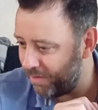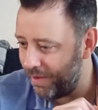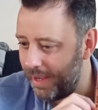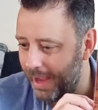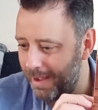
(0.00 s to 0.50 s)

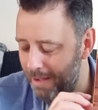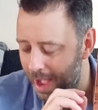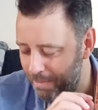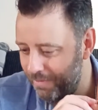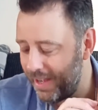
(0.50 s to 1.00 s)
video
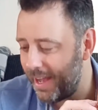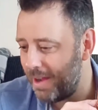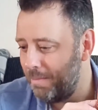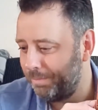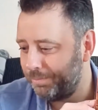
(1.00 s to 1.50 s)
on
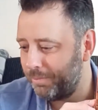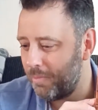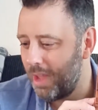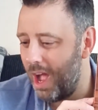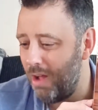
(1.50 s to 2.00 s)

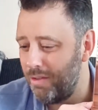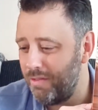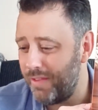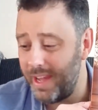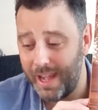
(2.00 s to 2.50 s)

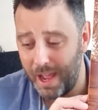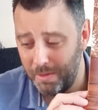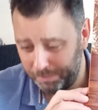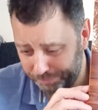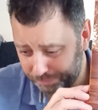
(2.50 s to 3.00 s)

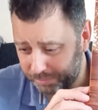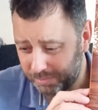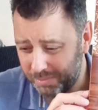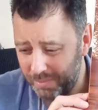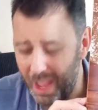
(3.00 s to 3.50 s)
Vinilo,
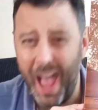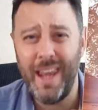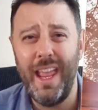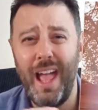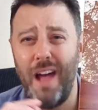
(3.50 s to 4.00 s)

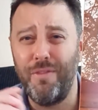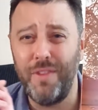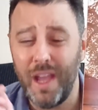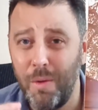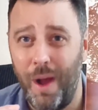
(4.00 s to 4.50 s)
and a
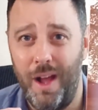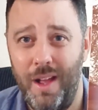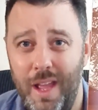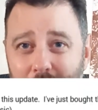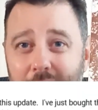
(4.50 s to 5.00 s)
viewer
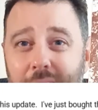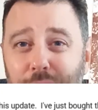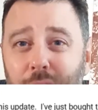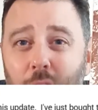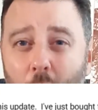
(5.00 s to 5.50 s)

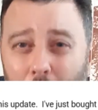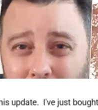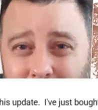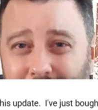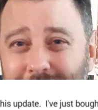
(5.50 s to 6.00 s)
even
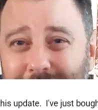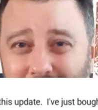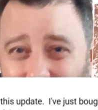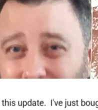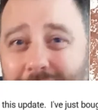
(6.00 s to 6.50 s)
commented to
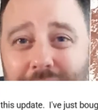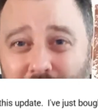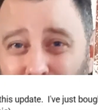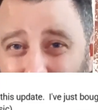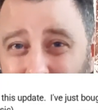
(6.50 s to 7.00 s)
say that they'd
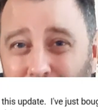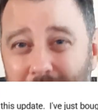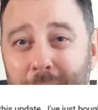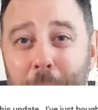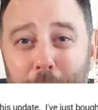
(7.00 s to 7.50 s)
streamed
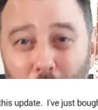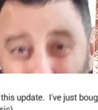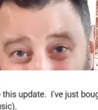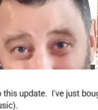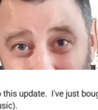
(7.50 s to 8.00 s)
it and
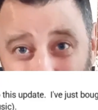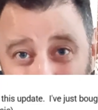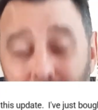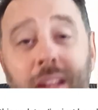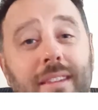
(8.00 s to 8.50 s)
bought it.
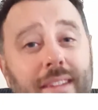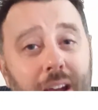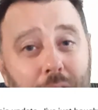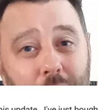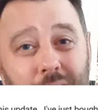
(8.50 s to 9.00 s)

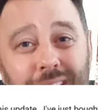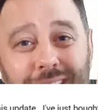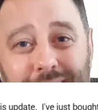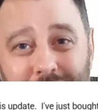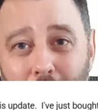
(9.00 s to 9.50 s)
So
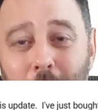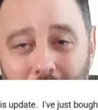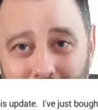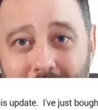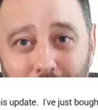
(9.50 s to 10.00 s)

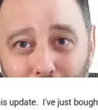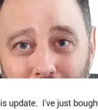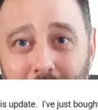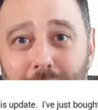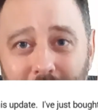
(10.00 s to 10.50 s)
someone out
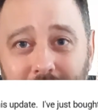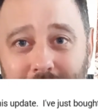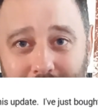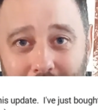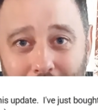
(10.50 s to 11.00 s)
there
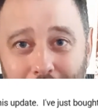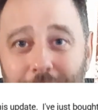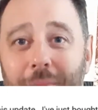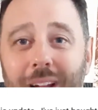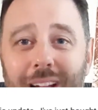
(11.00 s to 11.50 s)
likes it.
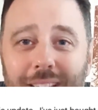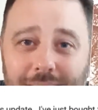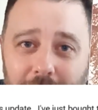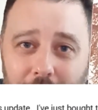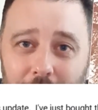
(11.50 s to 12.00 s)

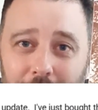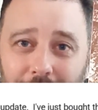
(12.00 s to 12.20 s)
So